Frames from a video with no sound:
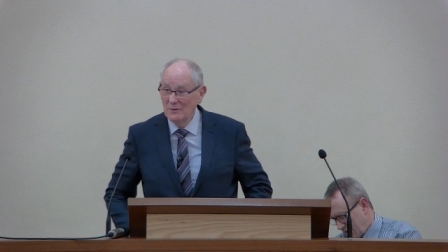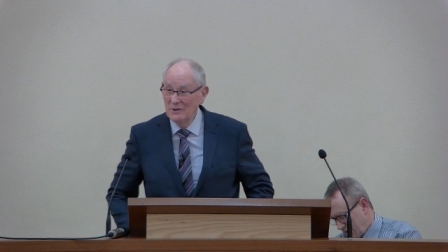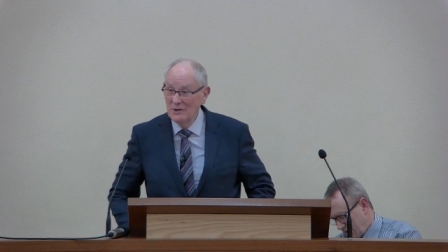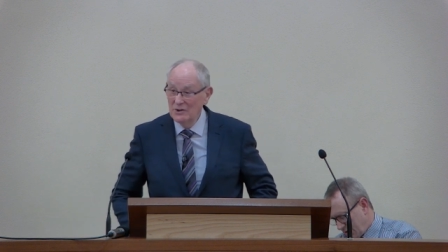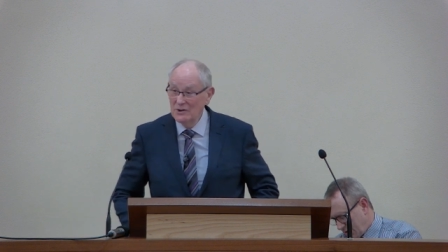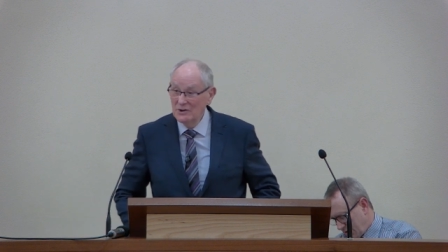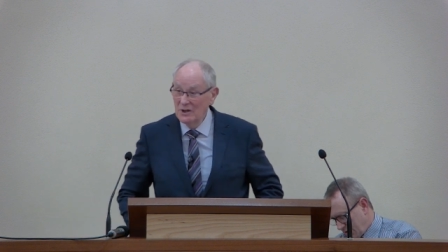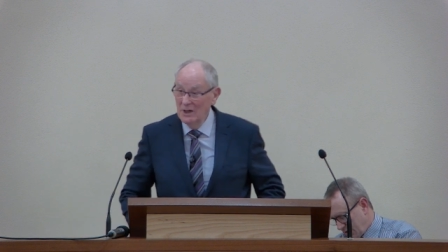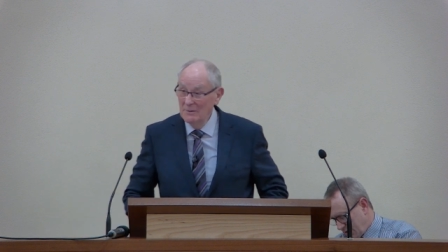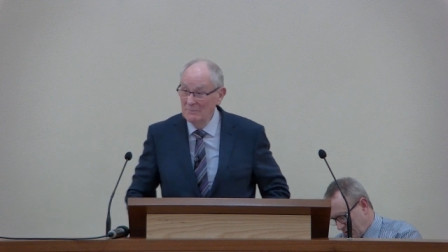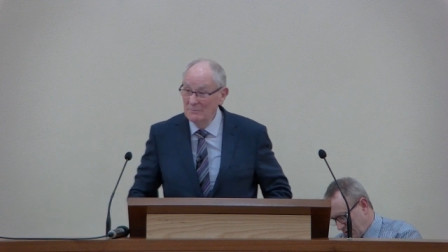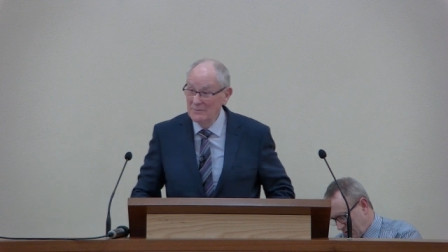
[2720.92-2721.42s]
Will
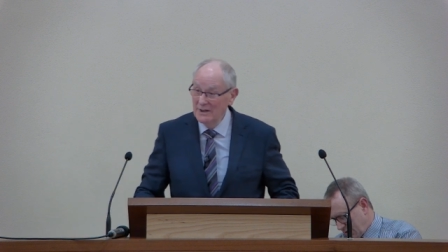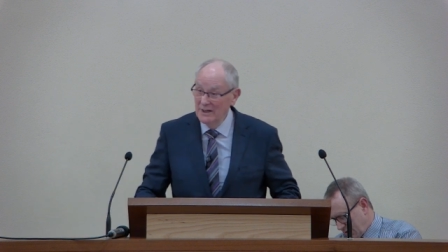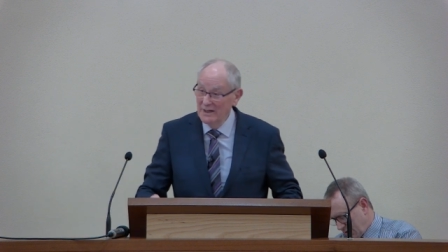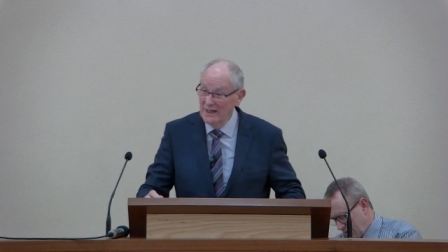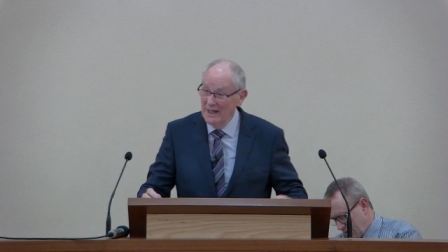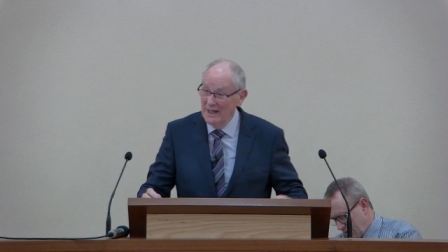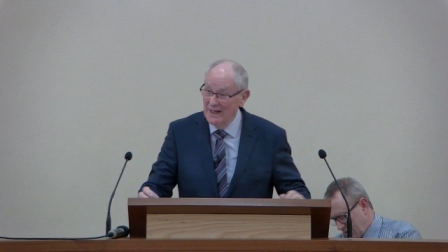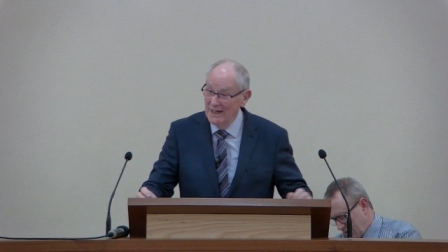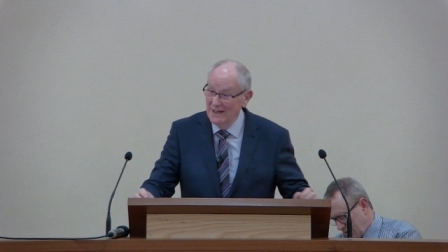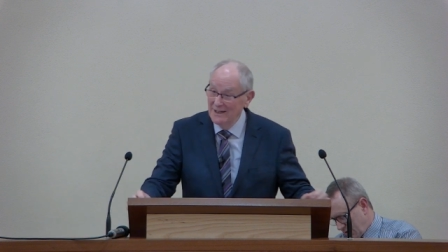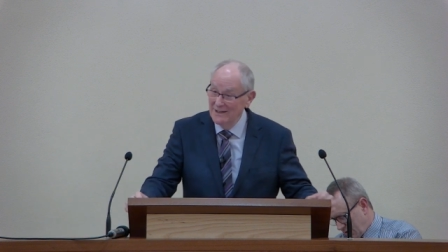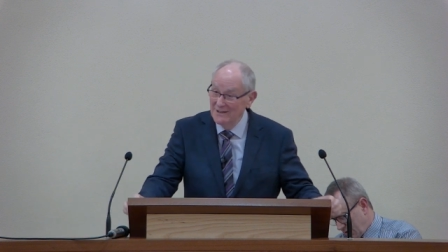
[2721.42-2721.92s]
you come
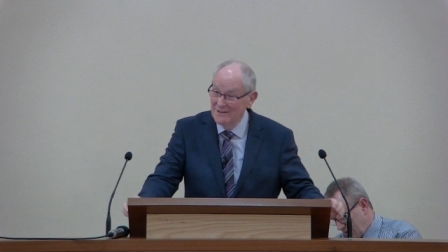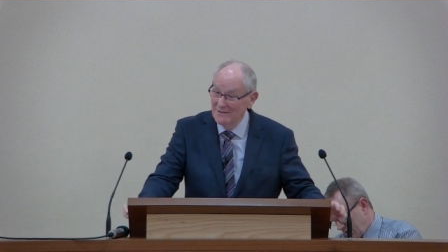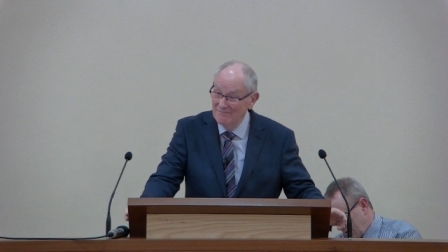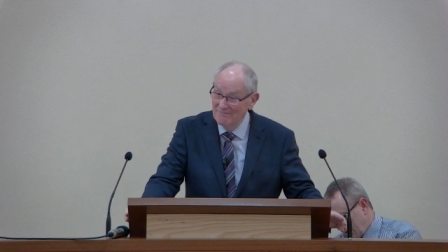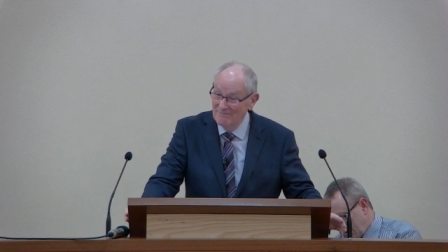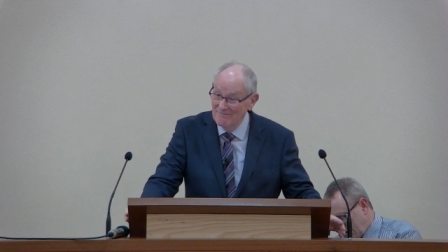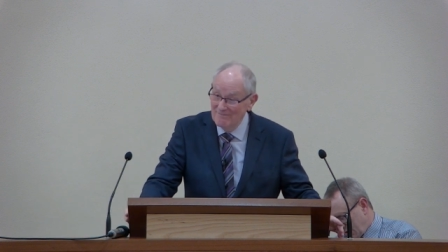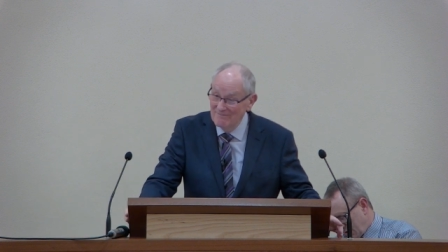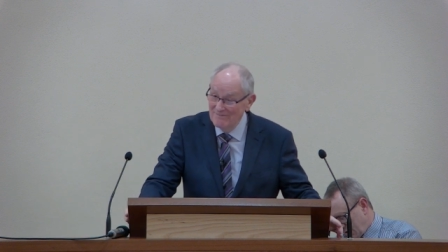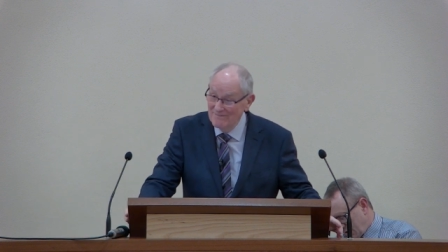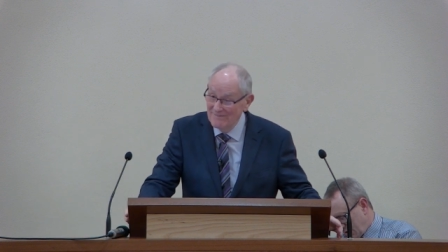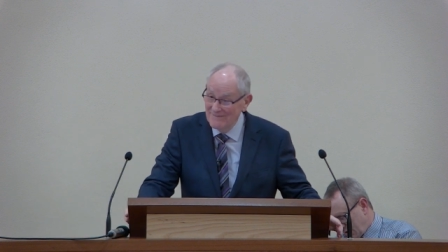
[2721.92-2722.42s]
tonight?
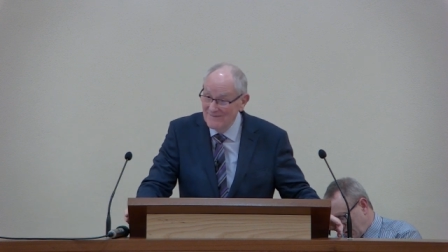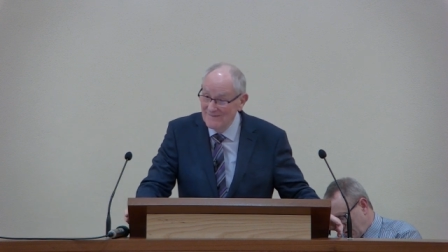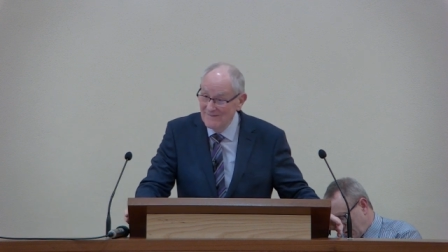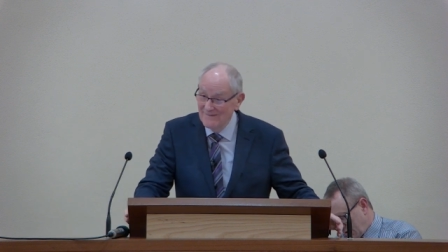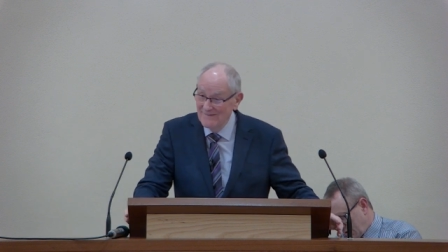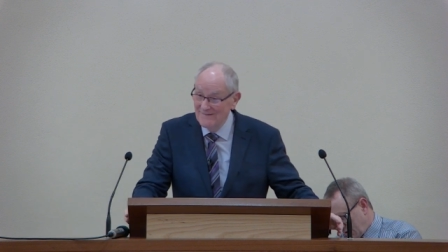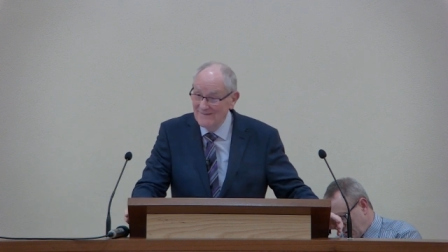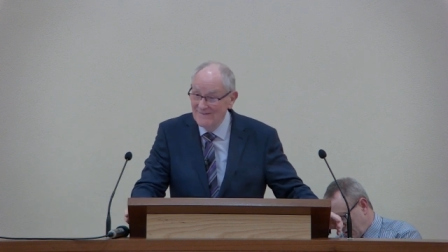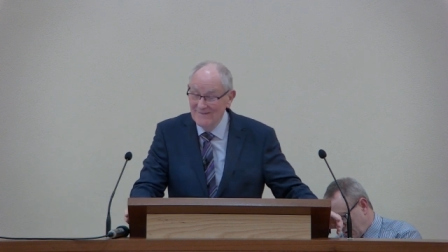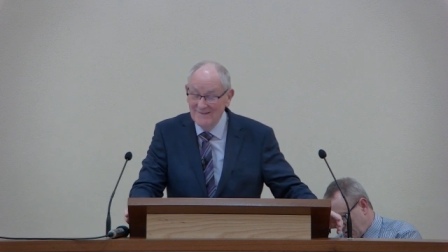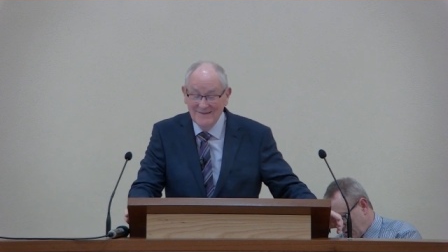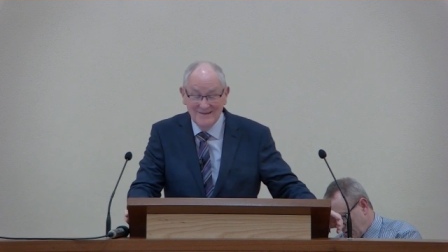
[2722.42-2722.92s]

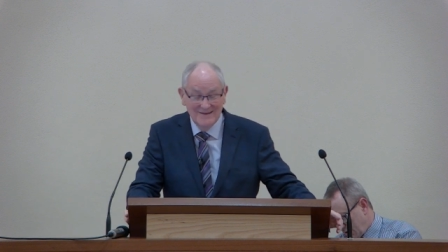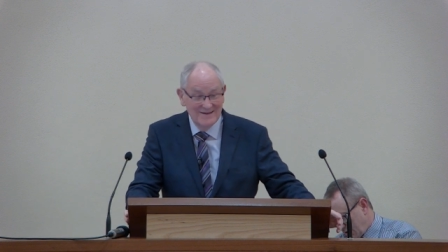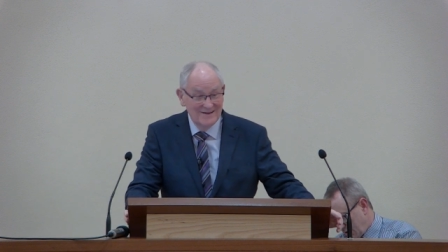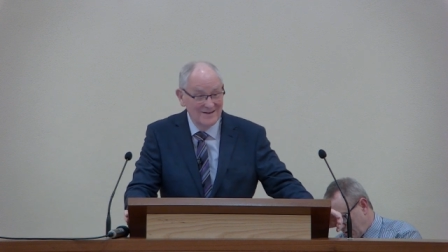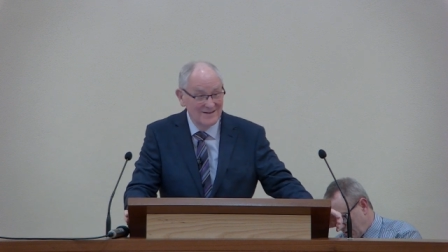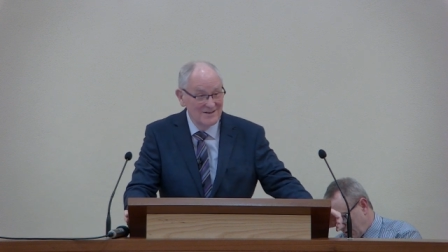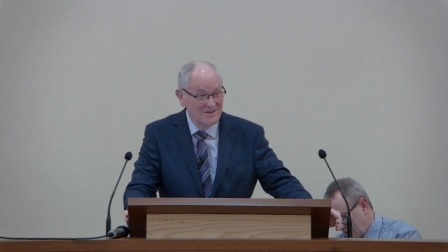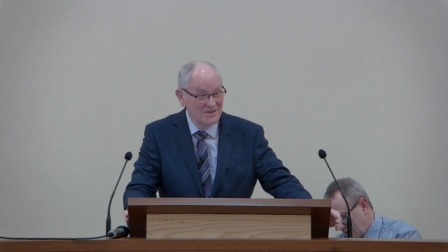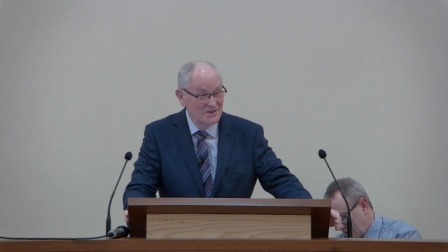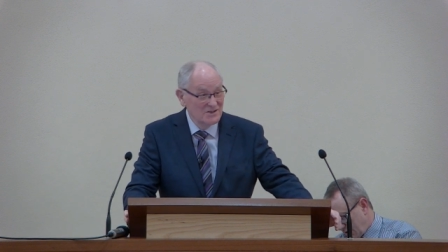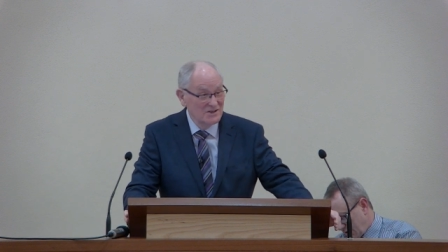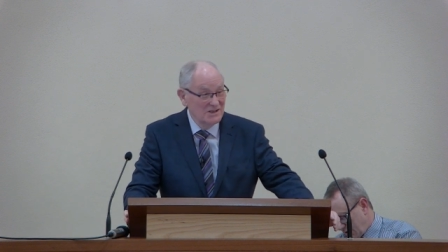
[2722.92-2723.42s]

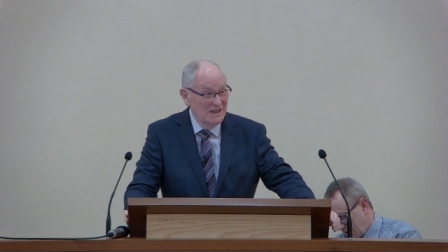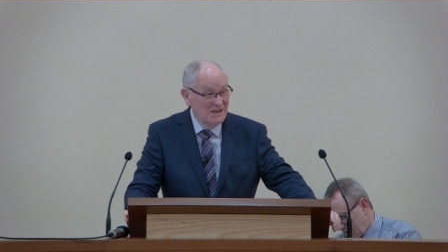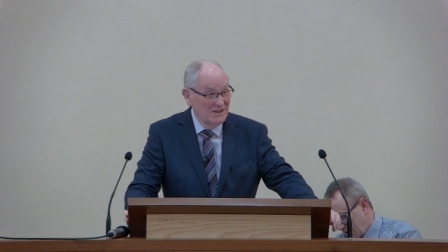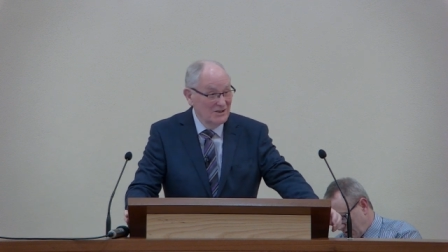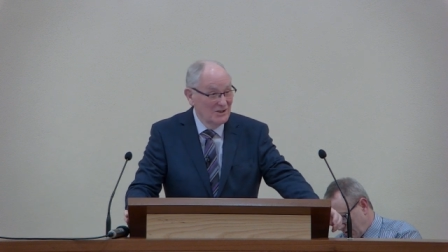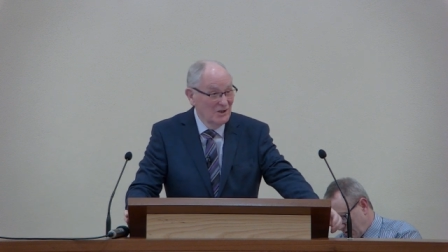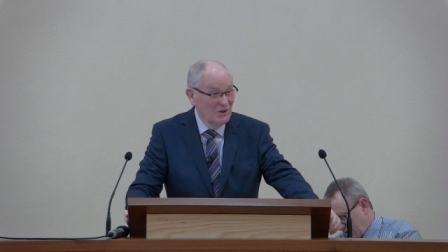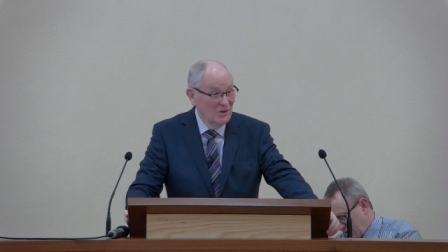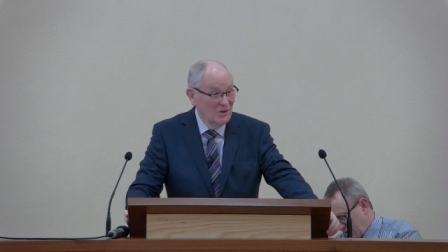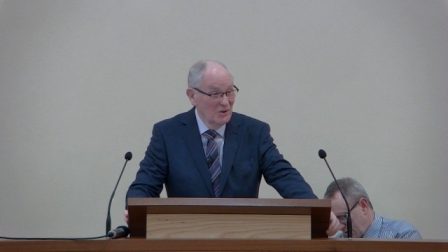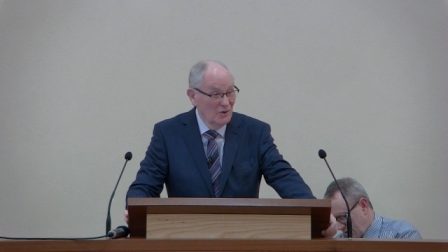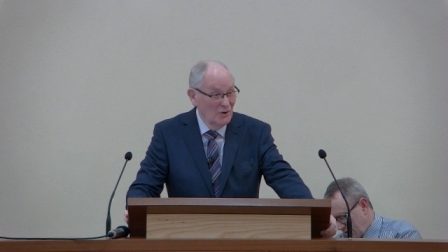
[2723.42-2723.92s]

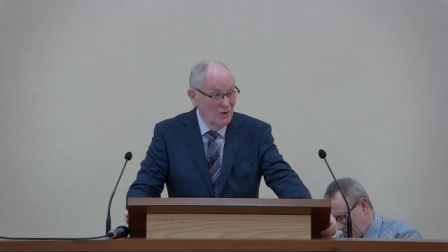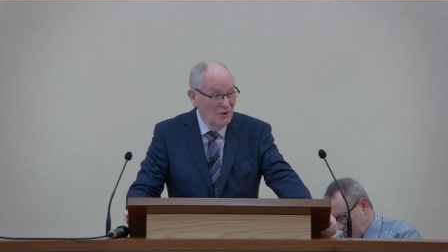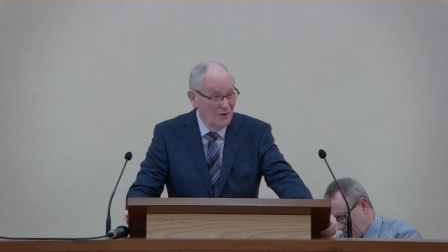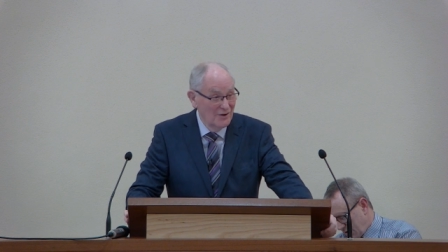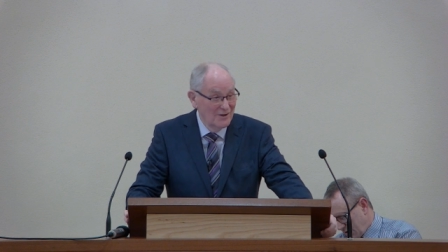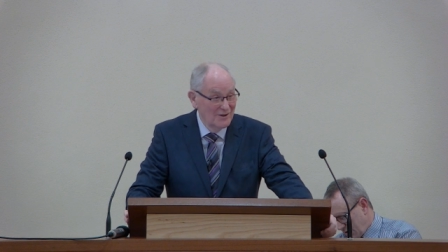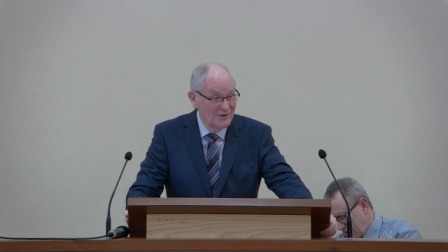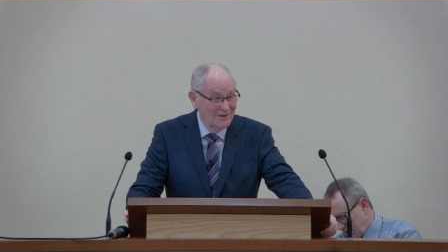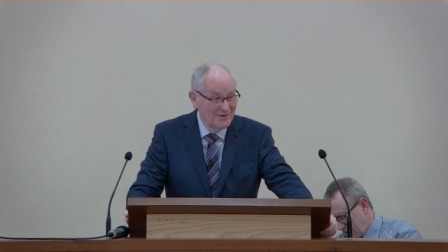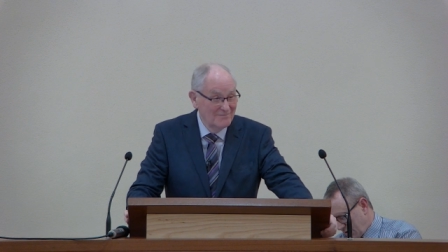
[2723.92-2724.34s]
Seek the Lord.